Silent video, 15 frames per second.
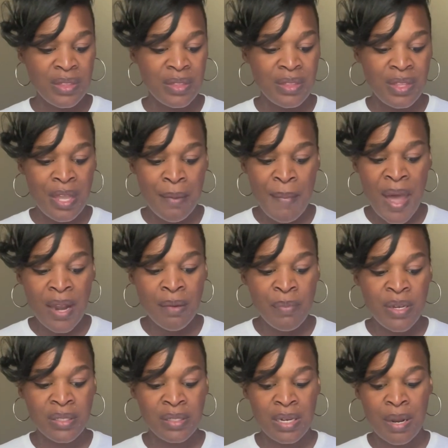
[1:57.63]
the amount of
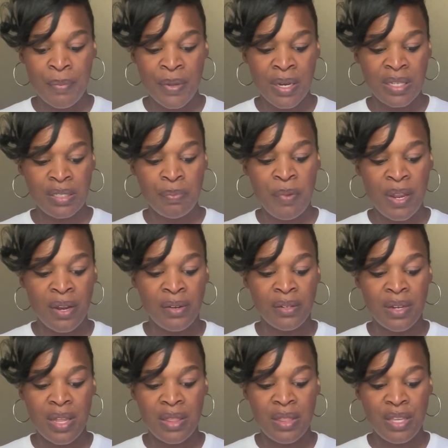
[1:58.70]
books that I'm going to spend
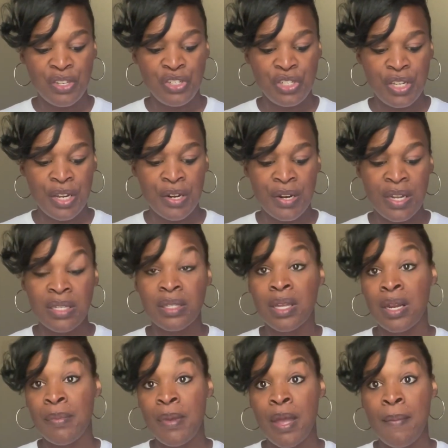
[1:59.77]
this year is going
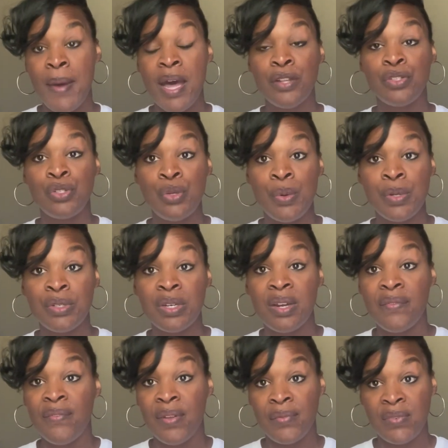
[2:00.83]
to be about
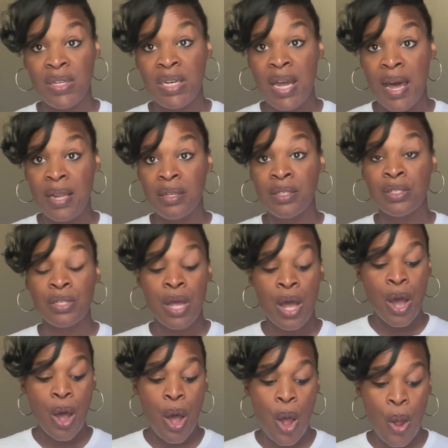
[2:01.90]
$250
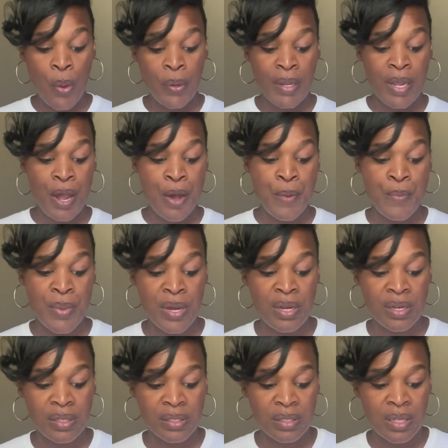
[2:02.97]
only on
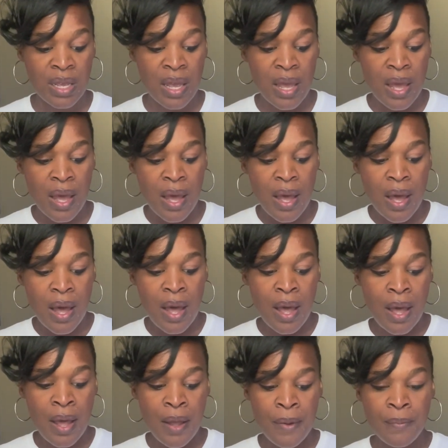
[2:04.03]
books.
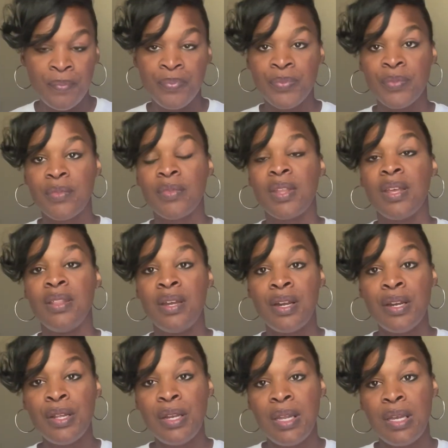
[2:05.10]
They're going
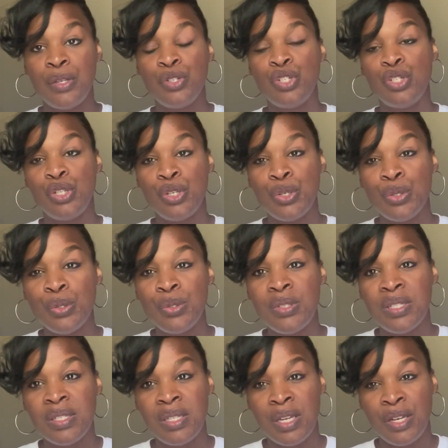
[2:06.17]
to need shoes,
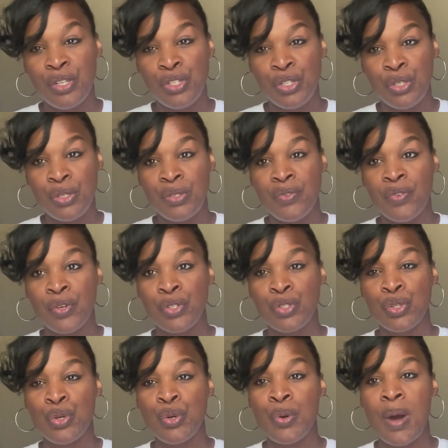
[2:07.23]
tennis shoes for
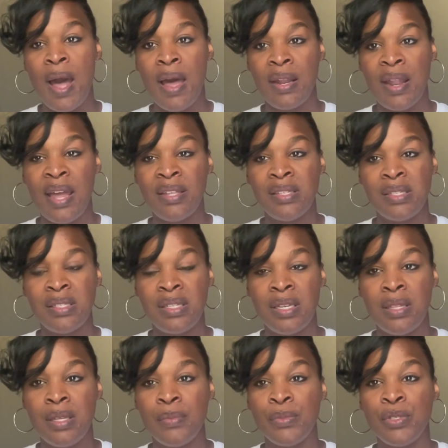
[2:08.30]
school. I like to send
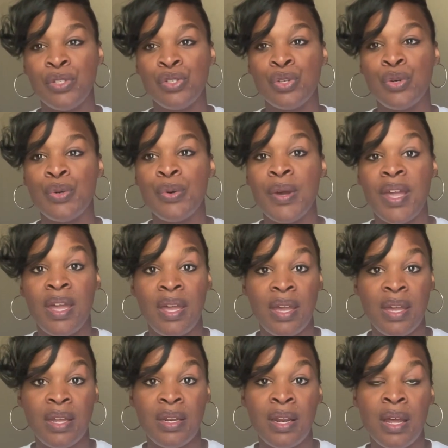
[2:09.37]
them to school
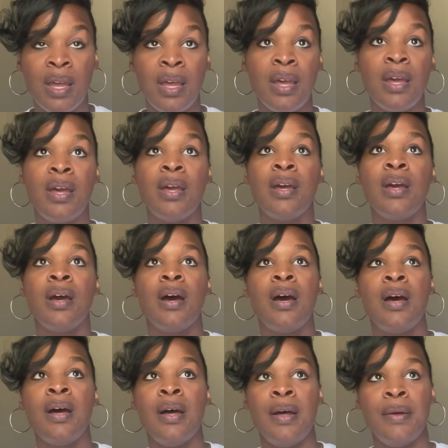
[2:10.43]

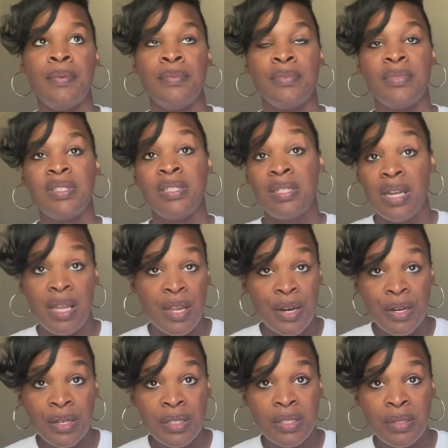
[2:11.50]
in
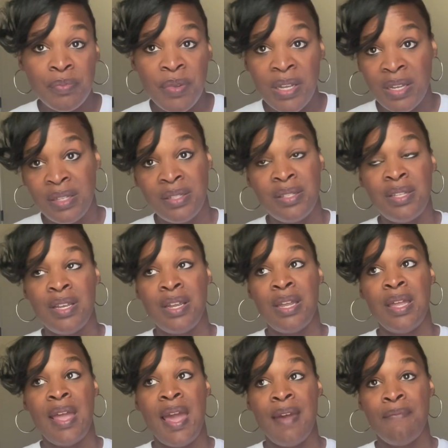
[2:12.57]
sneakers because
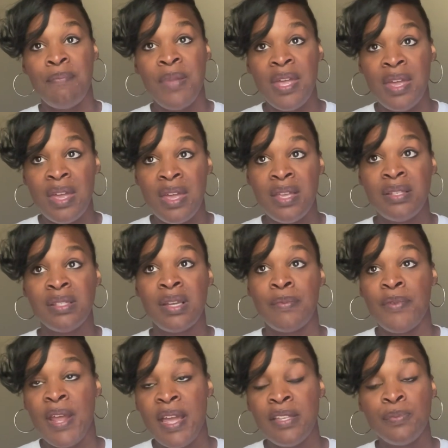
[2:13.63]
they have PE some
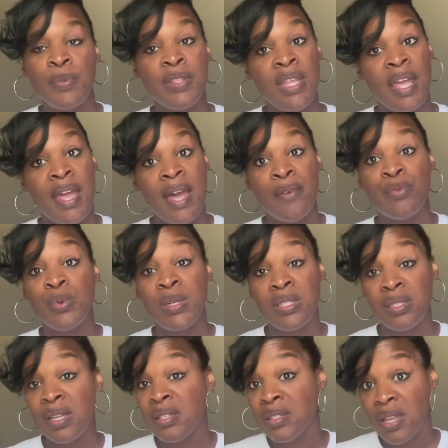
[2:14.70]
days, but they have
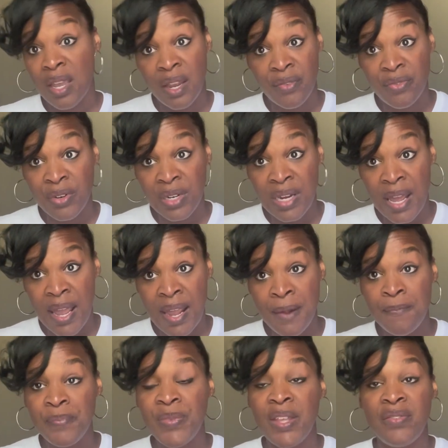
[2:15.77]
recess every day.
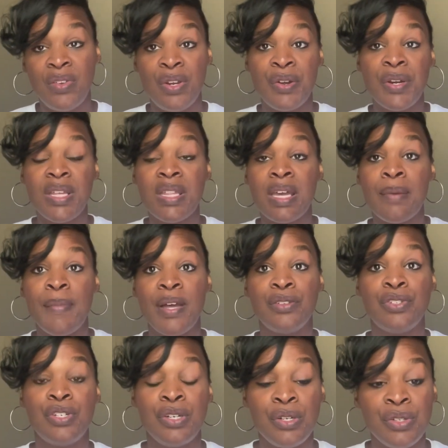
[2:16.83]
If you know anything about
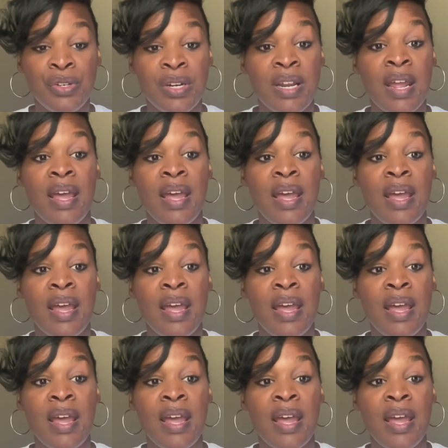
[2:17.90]
children,